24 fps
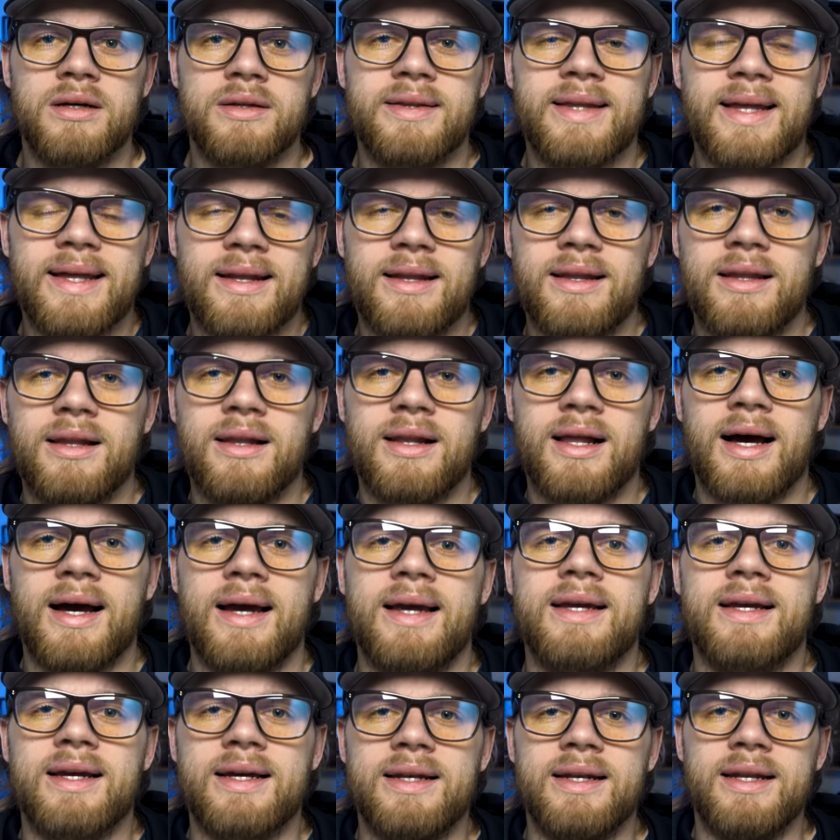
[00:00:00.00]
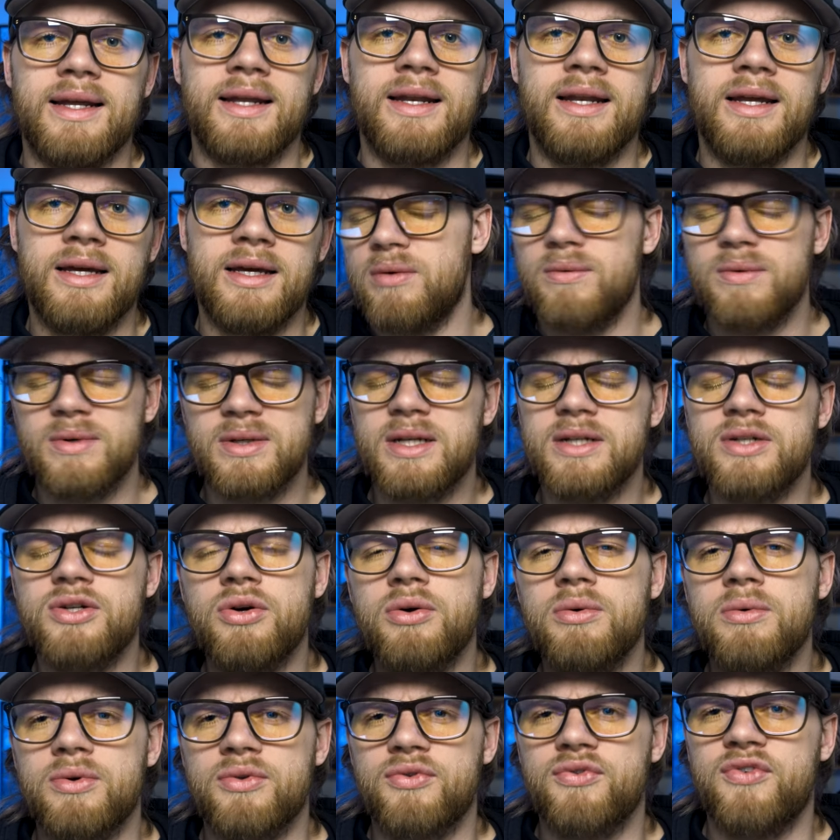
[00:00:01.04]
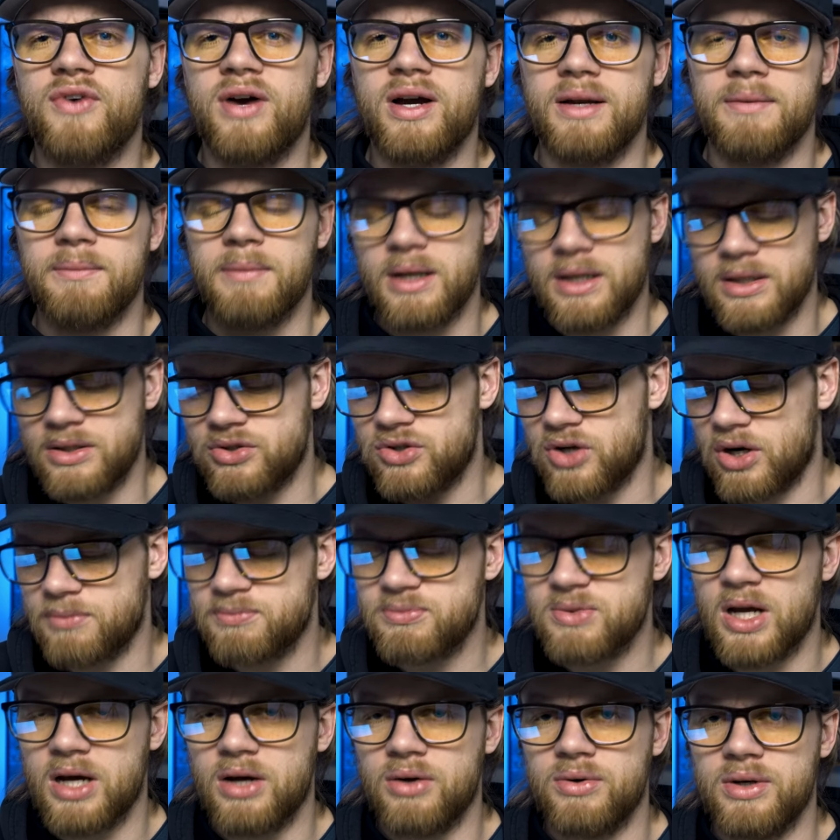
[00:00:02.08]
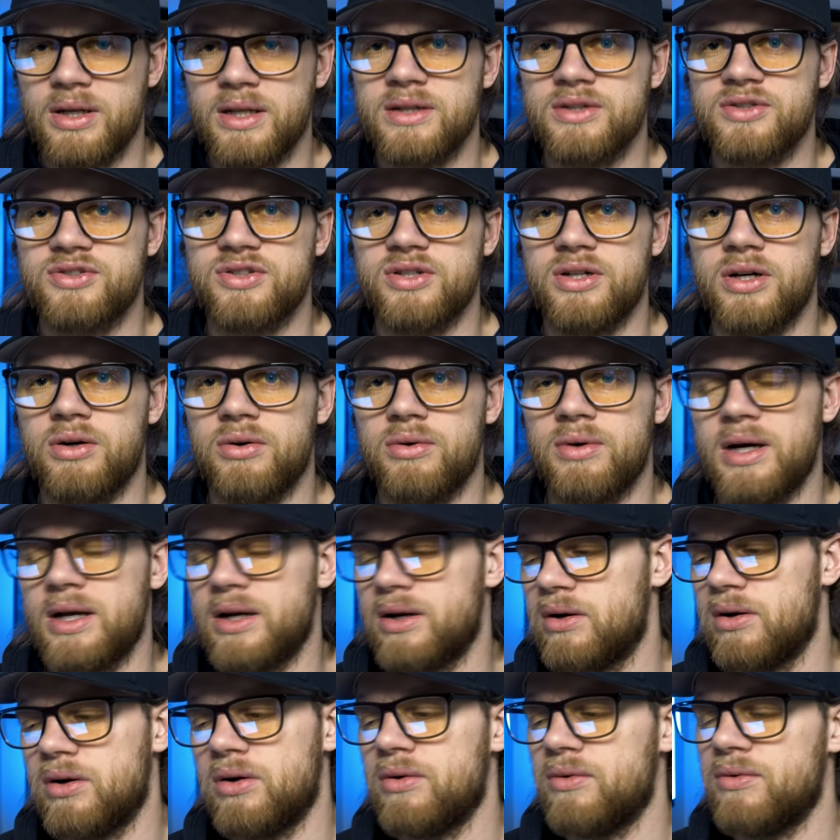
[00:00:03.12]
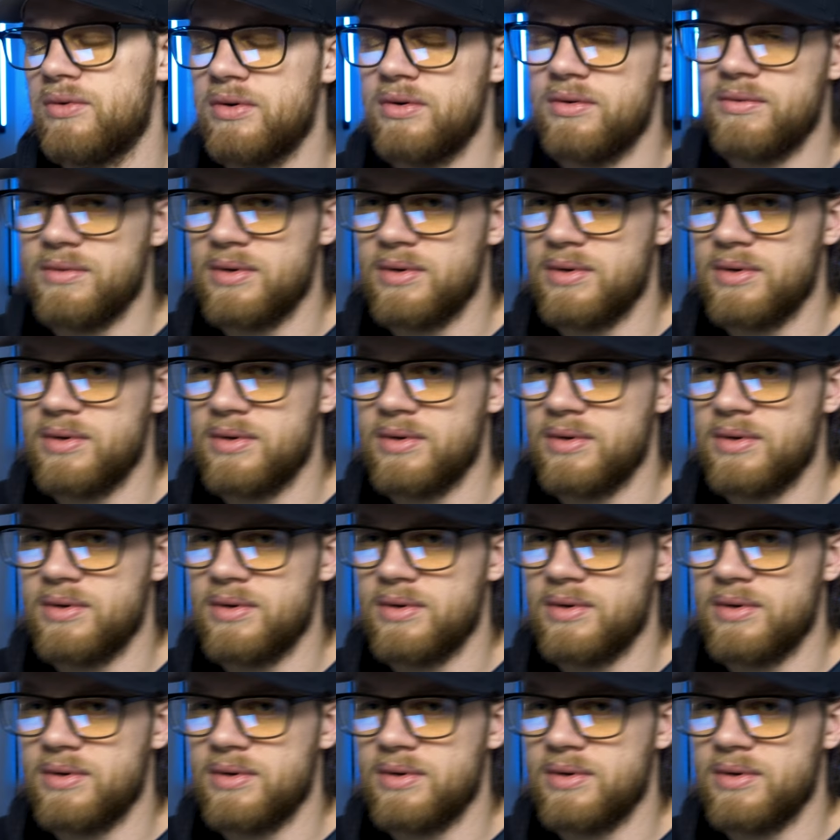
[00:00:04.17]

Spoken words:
on that little hike I did. The drone was fine, but it dropped down in the snow. I don't know.